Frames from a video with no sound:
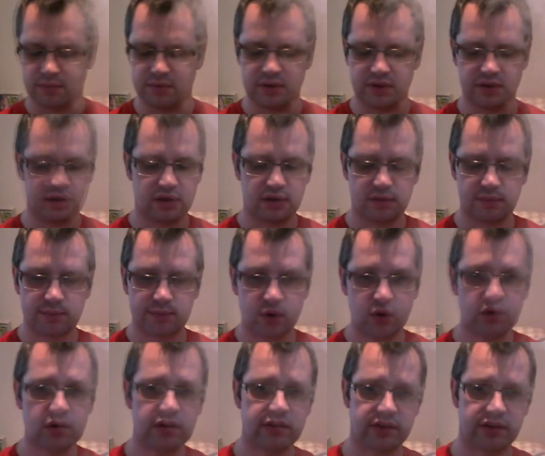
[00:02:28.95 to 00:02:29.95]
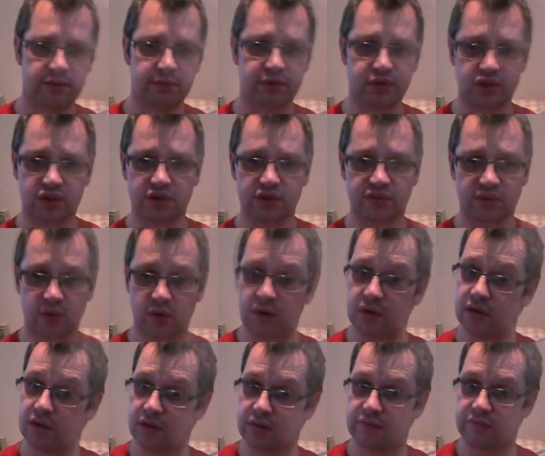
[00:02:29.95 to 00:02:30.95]
But all of them produce
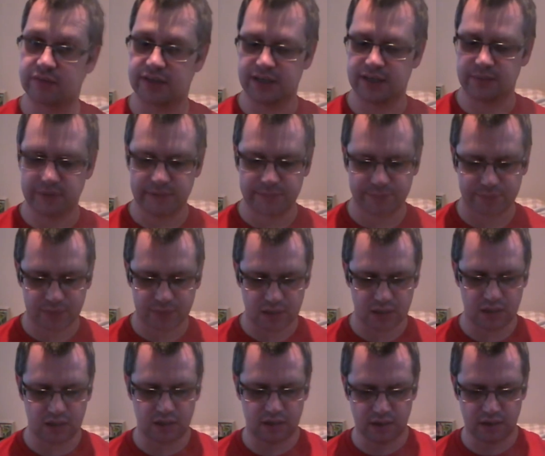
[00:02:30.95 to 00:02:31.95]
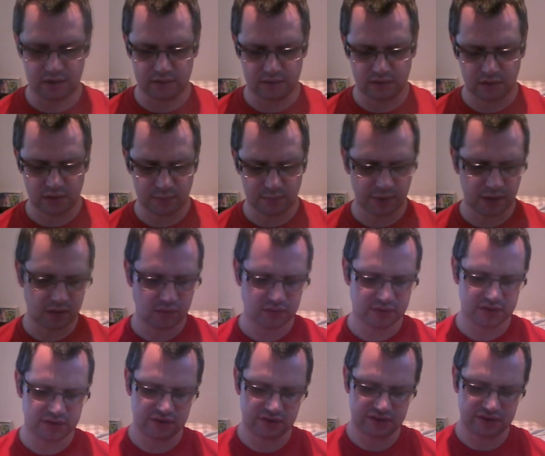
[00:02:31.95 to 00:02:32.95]
quite a lot of vapour. On the
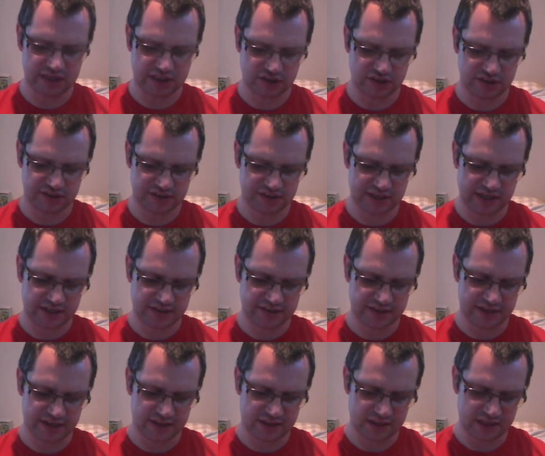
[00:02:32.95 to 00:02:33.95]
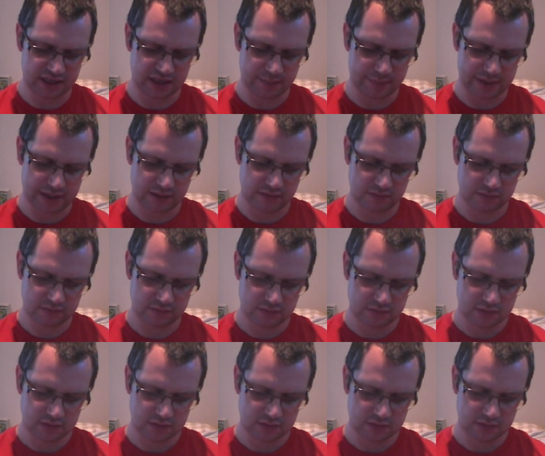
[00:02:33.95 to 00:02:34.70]
bottles, it doesn't actually state anything about